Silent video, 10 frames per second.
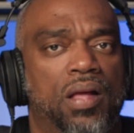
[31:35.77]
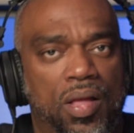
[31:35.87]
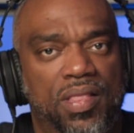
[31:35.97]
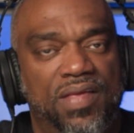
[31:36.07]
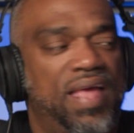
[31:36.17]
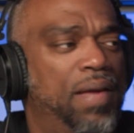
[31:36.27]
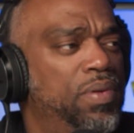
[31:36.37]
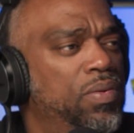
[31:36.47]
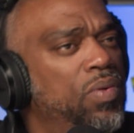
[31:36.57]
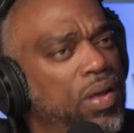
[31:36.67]
Oh, this
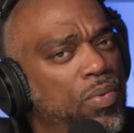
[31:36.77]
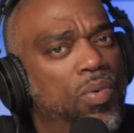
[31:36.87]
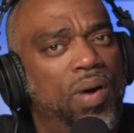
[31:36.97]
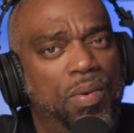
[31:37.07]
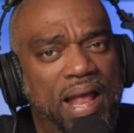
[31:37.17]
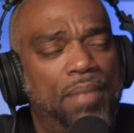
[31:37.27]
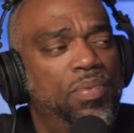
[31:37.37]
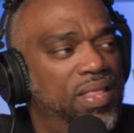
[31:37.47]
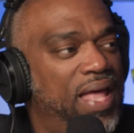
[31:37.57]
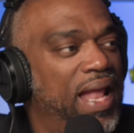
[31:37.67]
happened. Okay, well, what
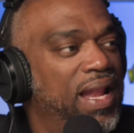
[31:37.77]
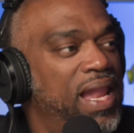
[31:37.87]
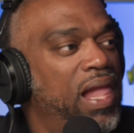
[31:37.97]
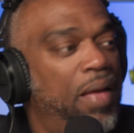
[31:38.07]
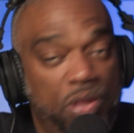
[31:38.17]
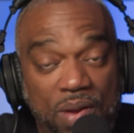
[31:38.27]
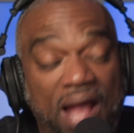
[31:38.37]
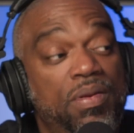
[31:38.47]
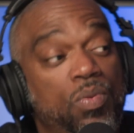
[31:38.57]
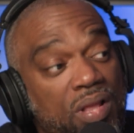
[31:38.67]
happened with that? I mean, you got
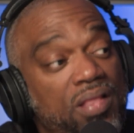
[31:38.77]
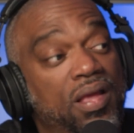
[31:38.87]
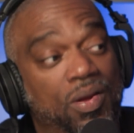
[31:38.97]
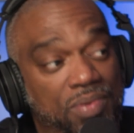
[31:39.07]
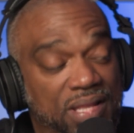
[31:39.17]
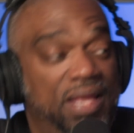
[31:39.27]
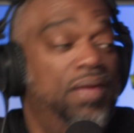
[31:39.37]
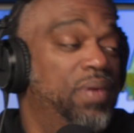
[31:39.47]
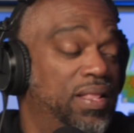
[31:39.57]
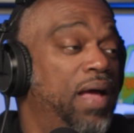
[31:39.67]
to be willing to go
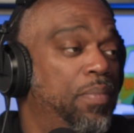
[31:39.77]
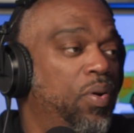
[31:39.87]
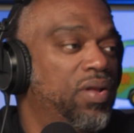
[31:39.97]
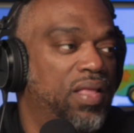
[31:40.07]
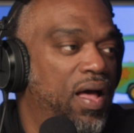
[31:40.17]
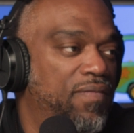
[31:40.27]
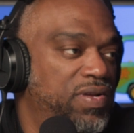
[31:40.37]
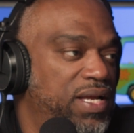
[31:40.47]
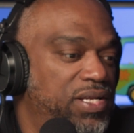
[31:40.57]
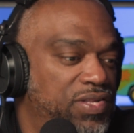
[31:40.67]
deep in that part of the
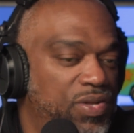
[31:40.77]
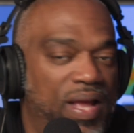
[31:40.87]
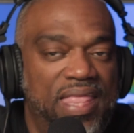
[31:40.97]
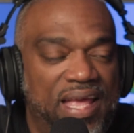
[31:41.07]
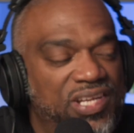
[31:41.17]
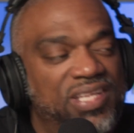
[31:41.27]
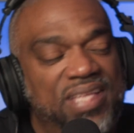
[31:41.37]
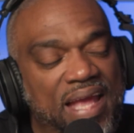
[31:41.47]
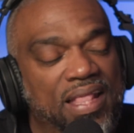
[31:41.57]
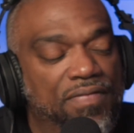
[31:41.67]
conversation. So I think it's just
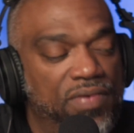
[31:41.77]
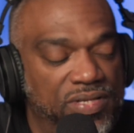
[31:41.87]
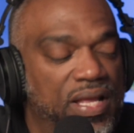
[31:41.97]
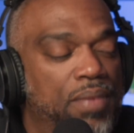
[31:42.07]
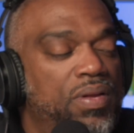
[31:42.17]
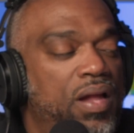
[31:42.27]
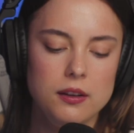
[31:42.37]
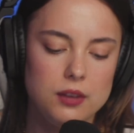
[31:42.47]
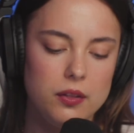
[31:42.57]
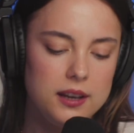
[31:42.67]
taking that first step.
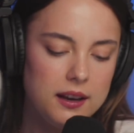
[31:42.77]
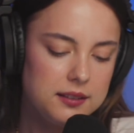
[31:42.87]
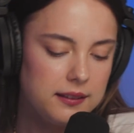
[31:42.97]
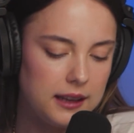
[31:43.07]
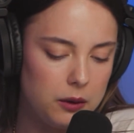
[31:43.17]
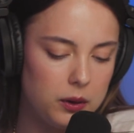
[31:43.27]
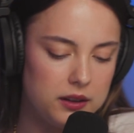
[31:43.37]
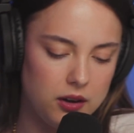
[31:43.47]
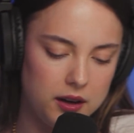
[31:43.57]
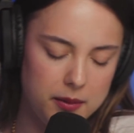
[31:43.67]
So the next thing that I want
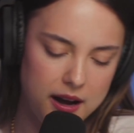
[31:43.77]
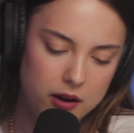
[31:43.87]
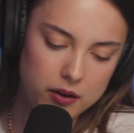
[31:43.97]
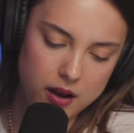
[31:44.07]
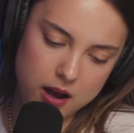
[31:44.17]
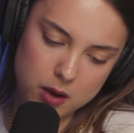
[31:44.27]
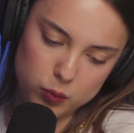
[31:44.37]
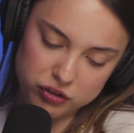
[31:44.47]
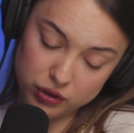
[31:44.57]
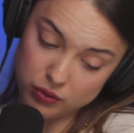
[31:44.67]
to talk about,
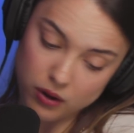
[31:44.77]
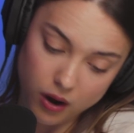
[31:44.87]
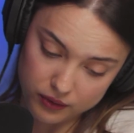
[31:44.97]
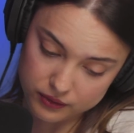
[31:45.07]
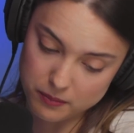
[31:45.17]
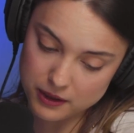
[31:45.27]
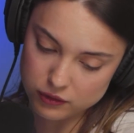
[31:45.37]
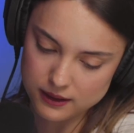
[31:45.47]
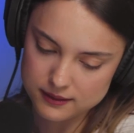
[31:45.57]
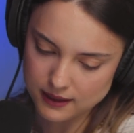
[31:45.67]
which you also
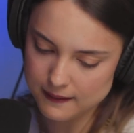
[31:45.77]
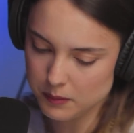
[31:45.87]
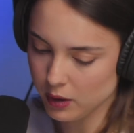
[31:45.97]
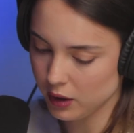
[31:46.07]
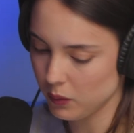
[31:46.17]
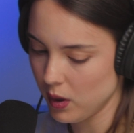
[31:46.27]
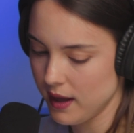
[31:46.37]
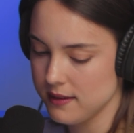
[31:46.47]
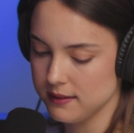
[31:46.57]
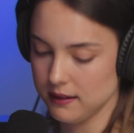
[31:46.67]
mentioned inside of the book,
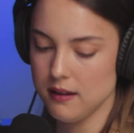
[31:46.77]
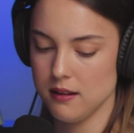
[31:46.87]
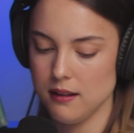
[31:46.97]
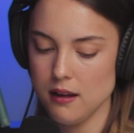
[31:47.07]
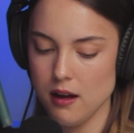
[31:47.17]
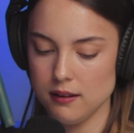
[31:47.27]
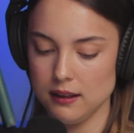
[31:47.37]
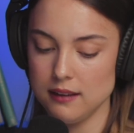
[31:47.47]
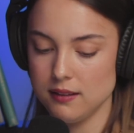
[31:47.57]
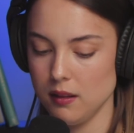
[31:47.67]
was
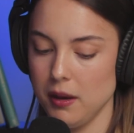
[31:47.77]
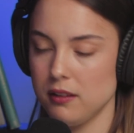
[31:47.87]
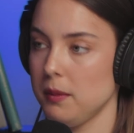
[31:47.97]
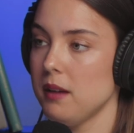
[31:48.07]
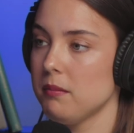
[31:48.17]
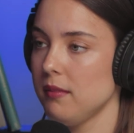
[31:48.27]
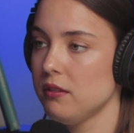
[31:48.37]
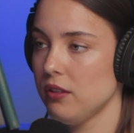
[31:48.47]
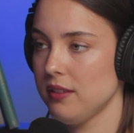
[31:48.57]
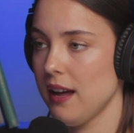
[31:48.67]
get to the basement.
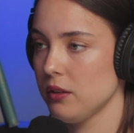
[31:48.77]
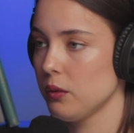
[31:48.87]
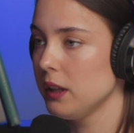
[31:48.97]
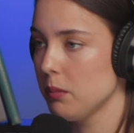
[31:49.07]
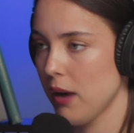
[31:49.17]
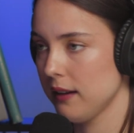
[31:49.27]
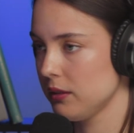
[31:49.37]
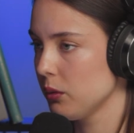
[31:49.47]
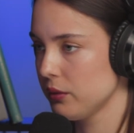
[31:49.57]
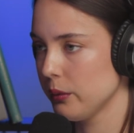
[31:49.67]
Just as a really
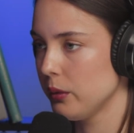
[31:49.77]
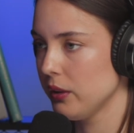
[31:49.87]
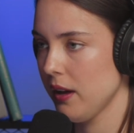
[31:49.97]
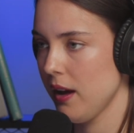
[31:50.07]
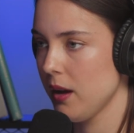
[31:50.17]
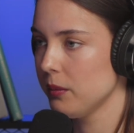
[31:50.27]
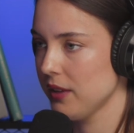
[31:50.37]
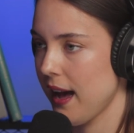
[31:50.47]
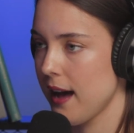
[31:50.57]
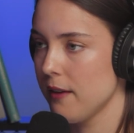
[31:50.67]
practical tool
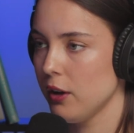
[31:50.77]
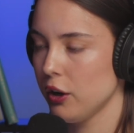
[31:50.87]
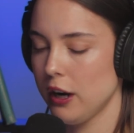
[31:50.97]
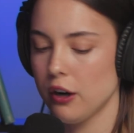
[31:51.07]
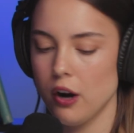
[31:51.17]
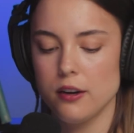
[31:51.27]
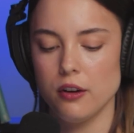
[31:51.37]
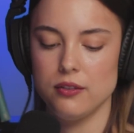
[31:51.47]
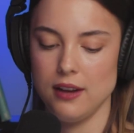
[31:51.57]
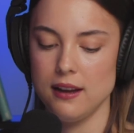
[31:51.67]
to have a greater
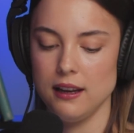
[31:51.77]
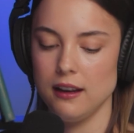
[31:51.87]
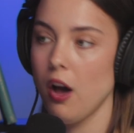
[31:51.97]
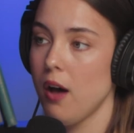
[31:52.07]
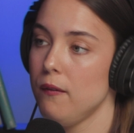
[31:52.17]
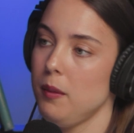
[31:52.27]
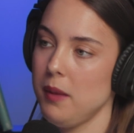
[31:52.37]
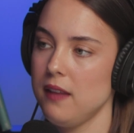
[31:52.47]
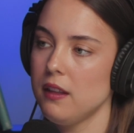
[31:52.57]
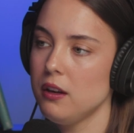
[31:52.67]
understanding of the
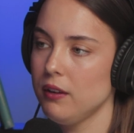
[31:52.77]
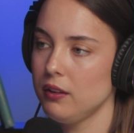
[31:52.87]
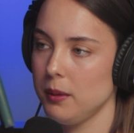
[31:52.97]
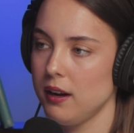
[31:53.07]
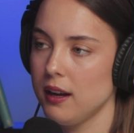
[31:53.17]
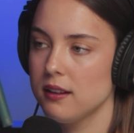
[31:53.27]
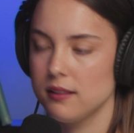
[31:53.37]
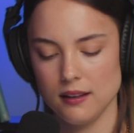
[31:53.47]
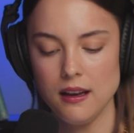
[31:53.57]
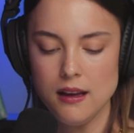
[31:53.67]
pain that you've
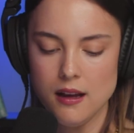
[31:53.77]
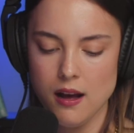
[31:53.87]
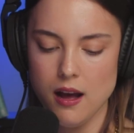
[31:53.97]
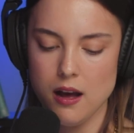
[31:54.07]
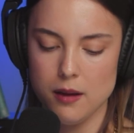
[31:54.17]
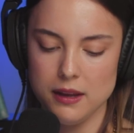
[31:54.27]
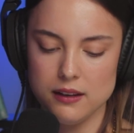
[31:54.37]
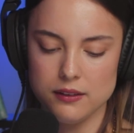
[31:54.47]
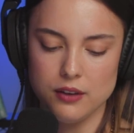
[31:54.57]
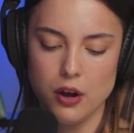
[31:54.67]
experienced.
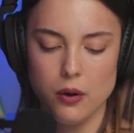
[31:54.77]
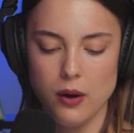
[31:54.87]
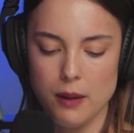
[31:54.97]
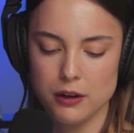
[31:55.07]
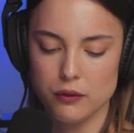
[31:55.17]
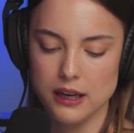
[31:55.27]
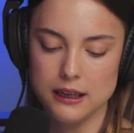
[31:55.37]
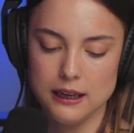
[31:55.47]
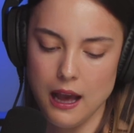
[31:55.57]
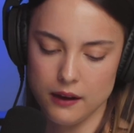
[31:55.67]
And so I'm going to
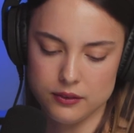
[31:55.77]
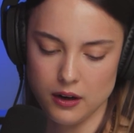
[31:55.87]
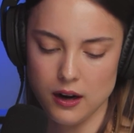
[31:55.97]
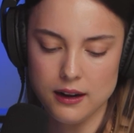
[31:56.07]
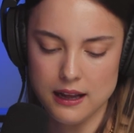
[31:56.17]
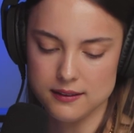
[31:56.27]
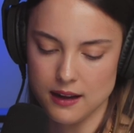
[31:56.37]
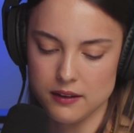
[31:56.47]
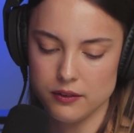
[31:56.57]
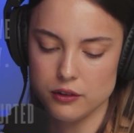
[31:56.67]
read an excerpt. It
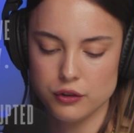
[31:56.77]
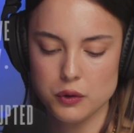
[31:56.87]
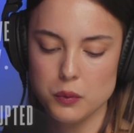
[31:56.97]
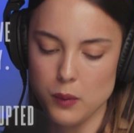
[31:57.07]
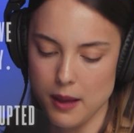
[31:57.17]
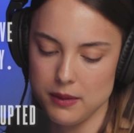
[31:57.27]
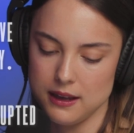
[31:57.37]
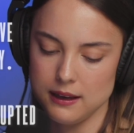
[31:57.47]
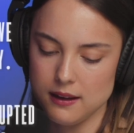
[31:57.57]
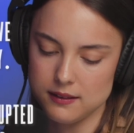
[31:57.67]
says, the true
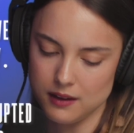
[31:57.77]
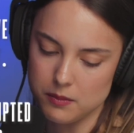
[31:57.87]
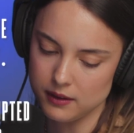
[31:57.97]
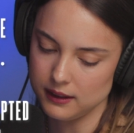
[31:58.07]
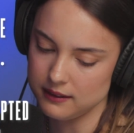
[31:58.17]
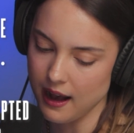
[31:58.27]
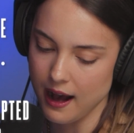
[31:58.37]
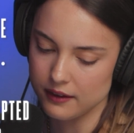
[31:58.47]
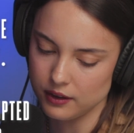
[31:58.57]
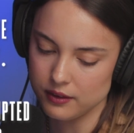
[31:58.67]
weapon is the ability
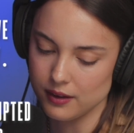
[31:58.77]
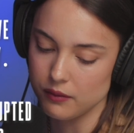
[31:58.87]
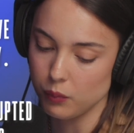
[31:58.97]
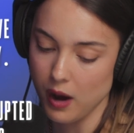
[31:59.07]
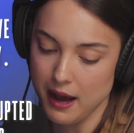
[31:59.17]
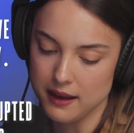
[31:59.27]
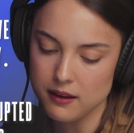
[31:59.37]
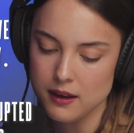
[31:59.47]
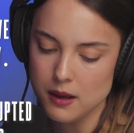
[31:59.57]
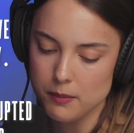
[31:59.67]
to ask yourself
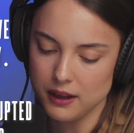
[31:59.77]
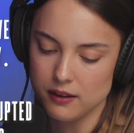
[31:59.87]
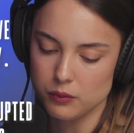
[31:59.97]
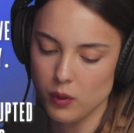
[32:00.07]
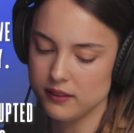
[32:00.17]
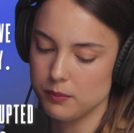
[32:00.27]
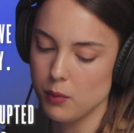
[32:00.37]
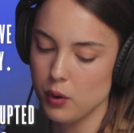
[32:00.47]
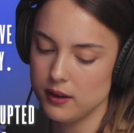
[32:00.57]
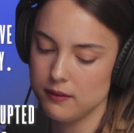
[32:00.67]
why, because once
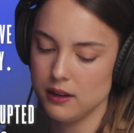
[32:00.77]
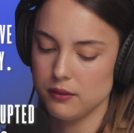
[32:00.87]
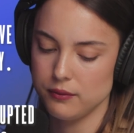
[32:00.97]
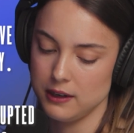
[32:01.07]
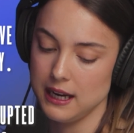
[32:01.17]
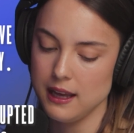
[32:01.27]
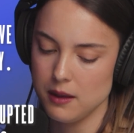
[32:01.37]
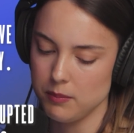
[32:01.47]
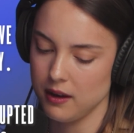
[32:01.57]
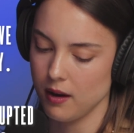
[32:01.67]
motive is free,
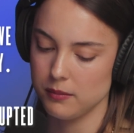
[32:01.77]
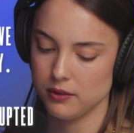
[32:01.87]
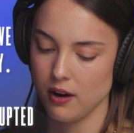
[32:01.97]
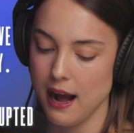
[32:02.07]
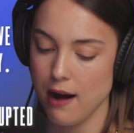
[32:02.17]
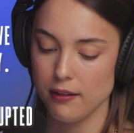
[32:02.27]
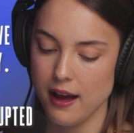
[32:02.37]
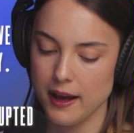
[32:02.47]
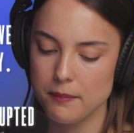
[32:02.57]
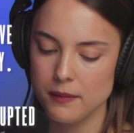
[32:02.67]
it becomes our
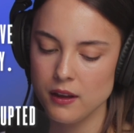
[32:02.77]
ally.